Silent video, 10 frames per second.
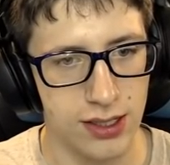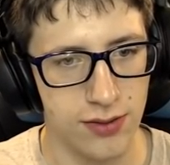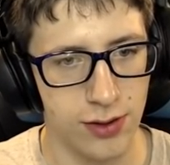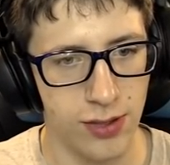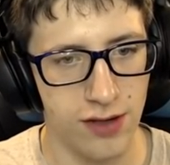
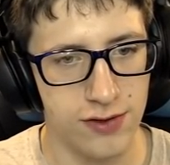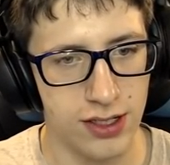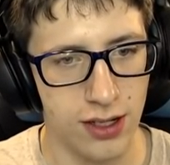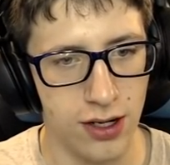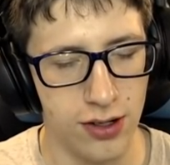We may have
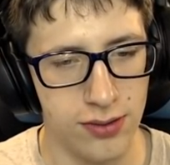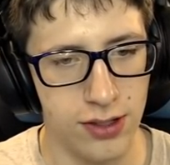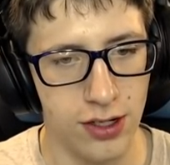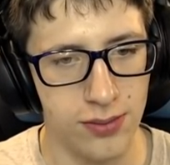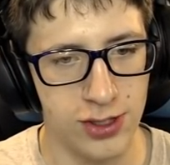done... Oh,
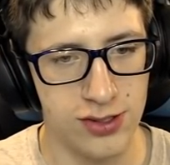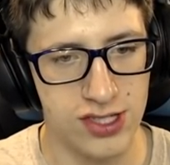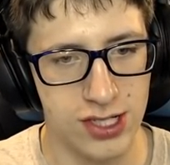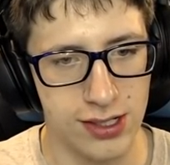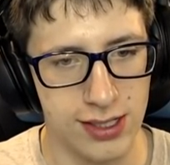nope. There's
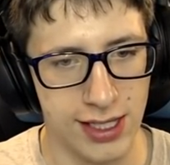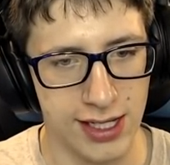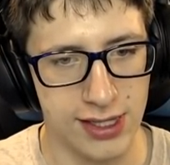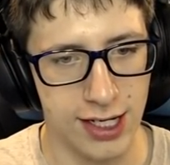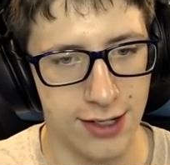still a
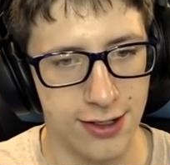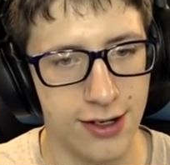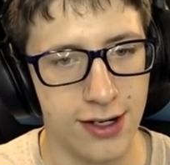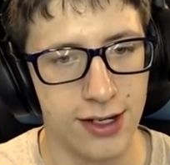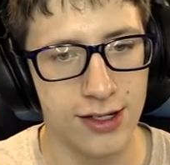lake there.
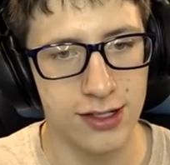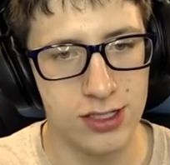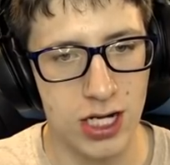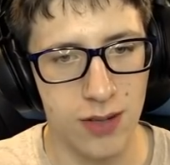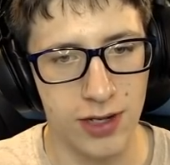Good
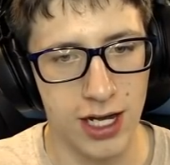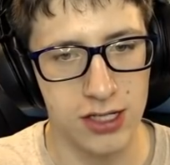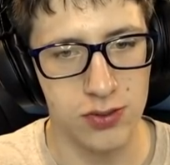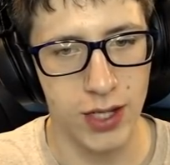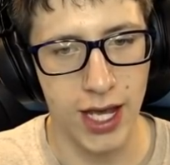job,
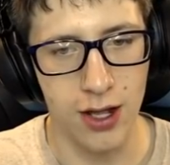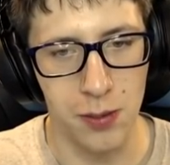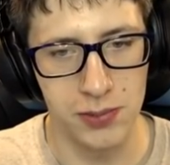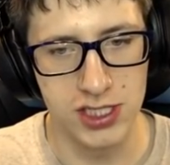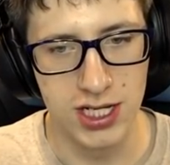guys. We
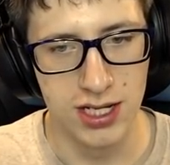helped.